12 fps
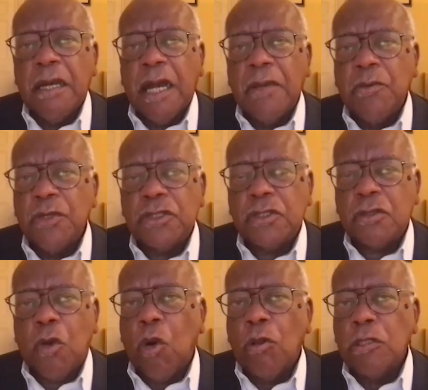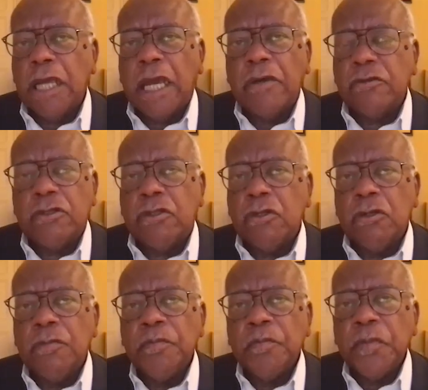I was called out
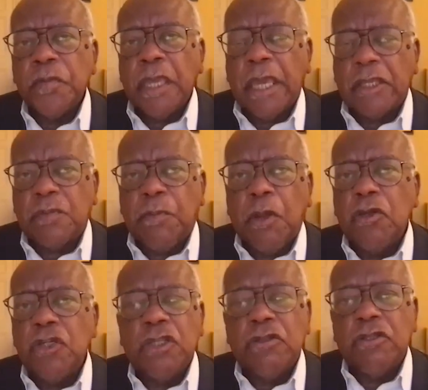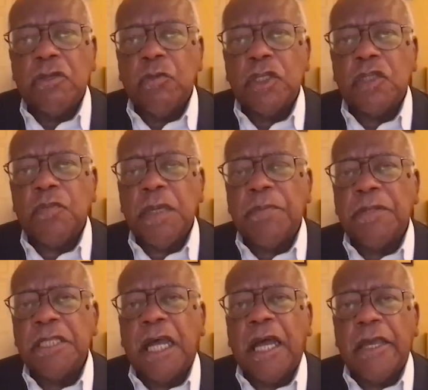to explosions in which people
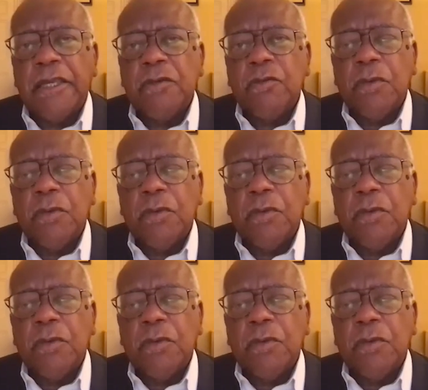died.